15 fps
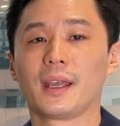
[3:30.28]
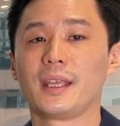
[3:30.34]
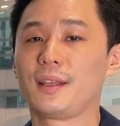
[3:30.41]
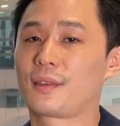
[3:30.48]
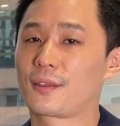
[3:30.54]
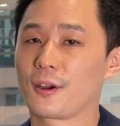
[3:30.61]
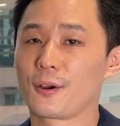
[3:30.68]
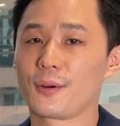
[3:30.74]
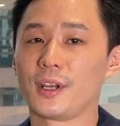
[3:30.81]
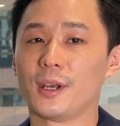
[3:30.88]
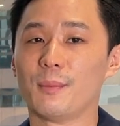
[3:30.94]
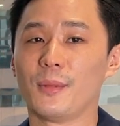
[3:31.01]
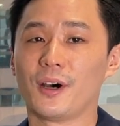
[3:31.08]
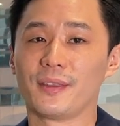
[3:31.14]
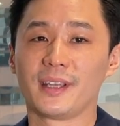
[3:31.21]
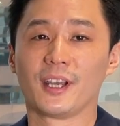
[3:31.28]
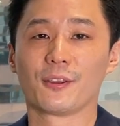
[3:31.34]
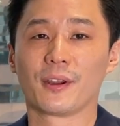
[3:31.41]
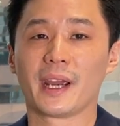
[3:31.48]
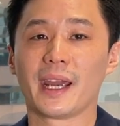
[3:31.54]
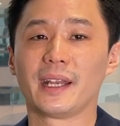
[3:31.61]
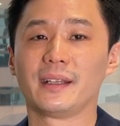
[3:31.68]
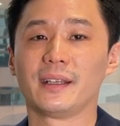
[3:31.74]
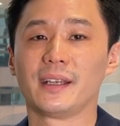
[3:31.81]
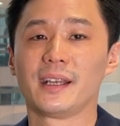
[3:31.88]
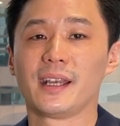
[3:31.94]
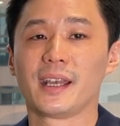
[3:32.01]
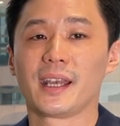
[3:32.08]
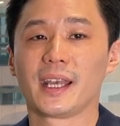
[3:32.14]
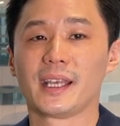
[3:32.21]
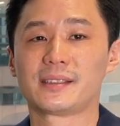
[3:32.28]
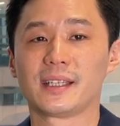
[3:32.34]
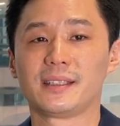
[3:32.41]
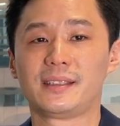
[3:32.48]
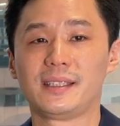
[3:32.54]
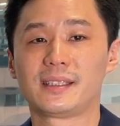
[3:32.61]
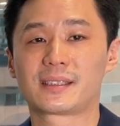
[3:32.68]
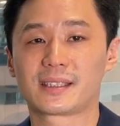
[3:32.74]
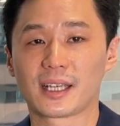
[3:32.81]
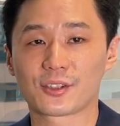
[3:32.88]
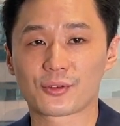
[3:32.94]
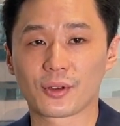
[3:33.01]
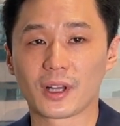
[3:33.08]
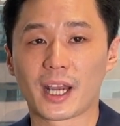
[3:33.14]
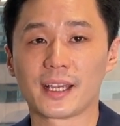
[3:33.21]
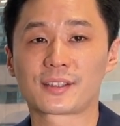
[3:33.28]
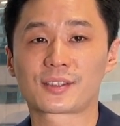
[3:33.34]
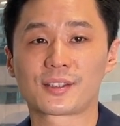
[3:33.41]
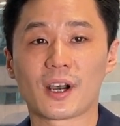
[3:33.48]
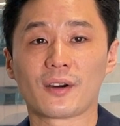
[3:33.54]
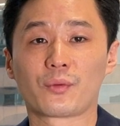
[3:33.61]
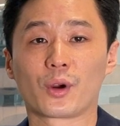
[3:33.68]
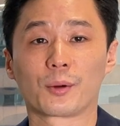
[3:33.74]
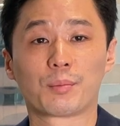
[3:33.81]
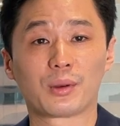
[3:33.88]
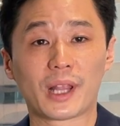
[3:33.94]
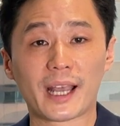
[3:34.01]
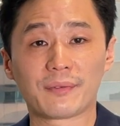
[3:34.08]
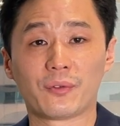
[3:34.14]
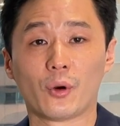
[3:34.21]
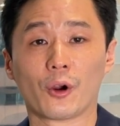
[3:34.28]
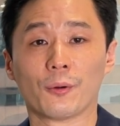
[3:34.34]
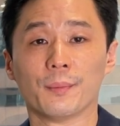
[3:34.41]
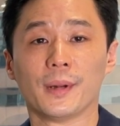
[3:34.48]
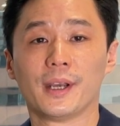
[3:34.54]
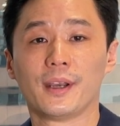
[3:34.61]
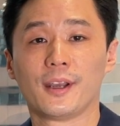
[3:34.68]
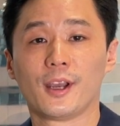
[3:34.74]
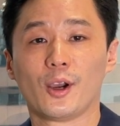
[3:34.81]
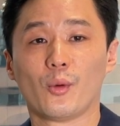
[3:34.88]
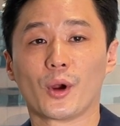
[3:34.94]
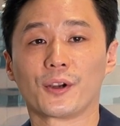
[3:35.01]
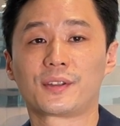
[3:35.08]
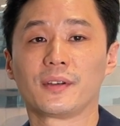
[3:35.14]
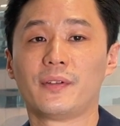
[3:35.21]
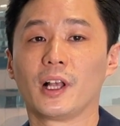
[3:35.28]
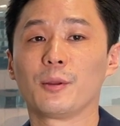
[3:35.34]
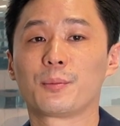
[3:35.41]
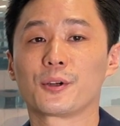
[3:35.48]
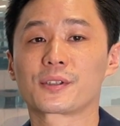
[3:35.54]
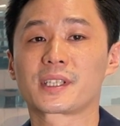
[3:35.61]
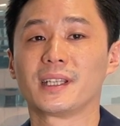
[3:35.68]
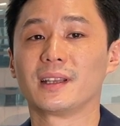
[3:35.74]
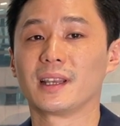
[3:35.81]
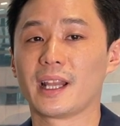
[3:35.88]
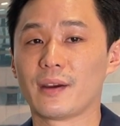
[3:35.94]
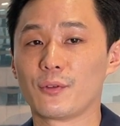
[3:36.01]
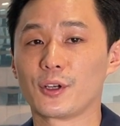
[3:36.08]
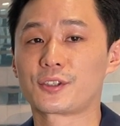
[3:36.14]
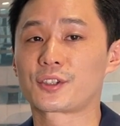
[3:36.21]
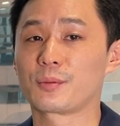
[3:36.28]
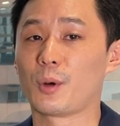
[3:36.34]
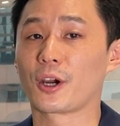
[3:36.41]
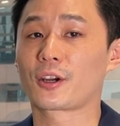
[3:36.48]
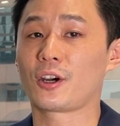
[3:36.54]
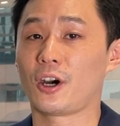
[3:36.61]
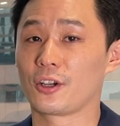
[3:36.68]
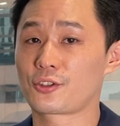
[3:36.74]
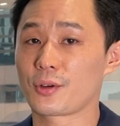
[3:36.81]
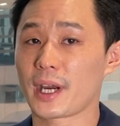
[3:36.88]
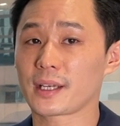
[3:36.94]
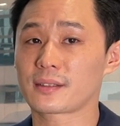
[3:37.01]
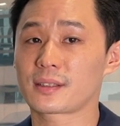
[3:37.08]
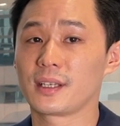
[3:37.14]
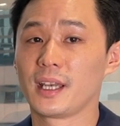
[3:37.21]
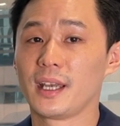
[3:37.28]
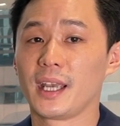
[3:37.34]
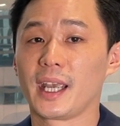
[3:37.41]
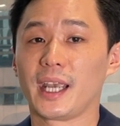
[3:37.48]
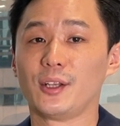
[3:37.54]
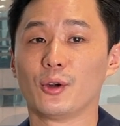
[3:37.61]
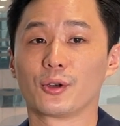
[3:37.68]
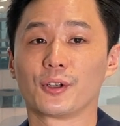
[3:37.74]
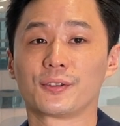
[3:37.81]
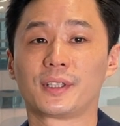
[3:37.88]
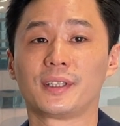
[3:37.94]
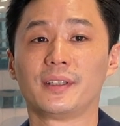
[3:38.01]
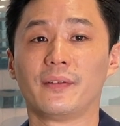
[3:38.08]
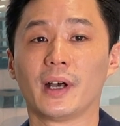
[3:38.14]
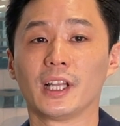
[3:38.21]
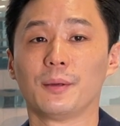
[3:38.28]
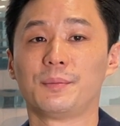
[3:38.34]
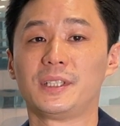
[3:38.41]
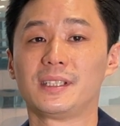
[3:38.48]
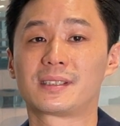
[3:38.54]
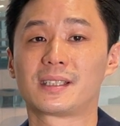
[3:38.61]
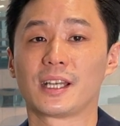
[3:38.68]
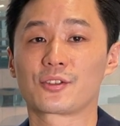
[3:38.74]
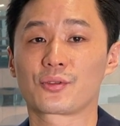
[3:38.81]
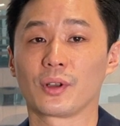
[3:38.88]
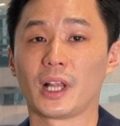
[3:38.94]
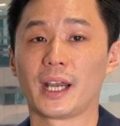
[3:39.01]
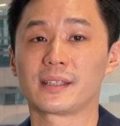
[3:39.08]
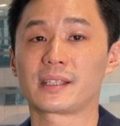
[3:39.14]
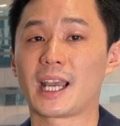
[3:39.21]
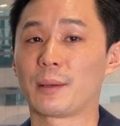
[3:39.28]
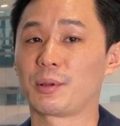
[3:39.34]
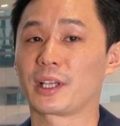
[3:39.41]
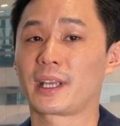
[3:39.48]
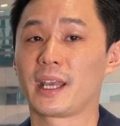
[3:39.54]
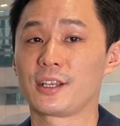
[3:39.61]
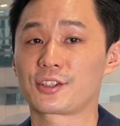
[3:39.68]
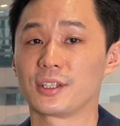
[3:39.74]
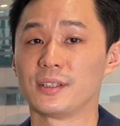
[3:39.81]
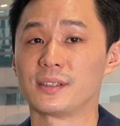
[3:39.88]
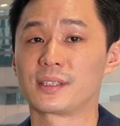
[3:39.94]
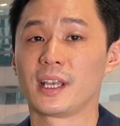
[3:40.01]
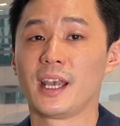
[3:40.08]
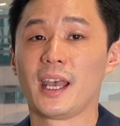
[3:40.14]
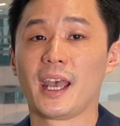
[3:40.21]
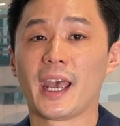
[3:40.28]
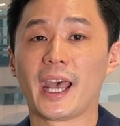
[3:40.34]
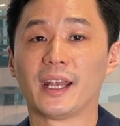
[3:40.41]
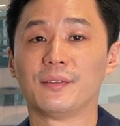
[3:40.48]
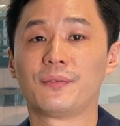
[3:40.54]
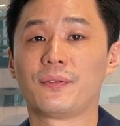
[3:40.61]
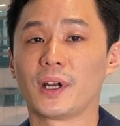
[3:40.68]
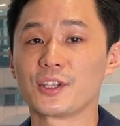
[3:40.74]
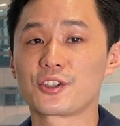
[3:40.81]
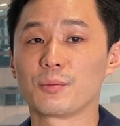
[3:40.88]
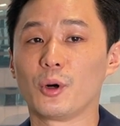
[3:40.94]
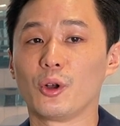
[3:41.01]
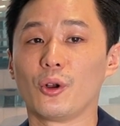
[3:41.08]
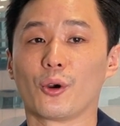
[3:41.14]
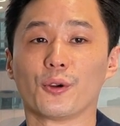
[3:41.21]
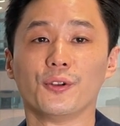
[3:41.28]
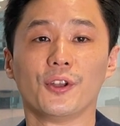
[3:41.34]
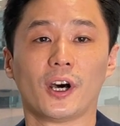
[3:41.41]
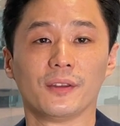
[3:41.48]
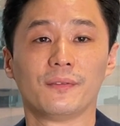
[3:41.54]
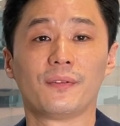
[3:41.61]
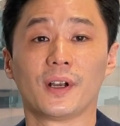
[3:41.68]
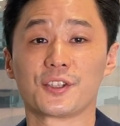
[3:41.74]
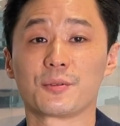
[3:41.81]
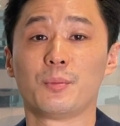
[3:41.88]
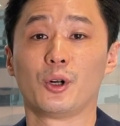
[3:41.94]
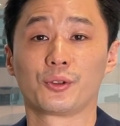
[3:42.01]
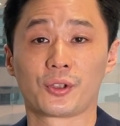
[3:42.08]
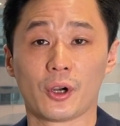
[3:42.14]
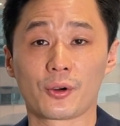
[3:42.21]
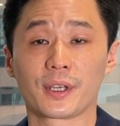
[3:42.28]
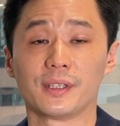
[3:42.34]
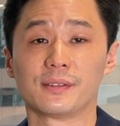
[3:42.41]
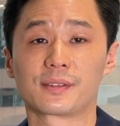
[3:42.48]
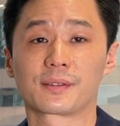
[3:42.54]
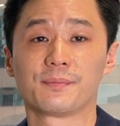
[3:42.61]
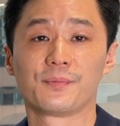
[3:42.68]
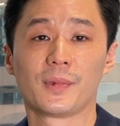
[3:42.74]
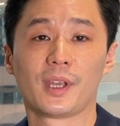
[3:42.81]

Ethereum, on the other hand, is a decentralized software platform where developers can leverage smart contracts in order to develop decentralized applications and fungible or non-fungible tokens.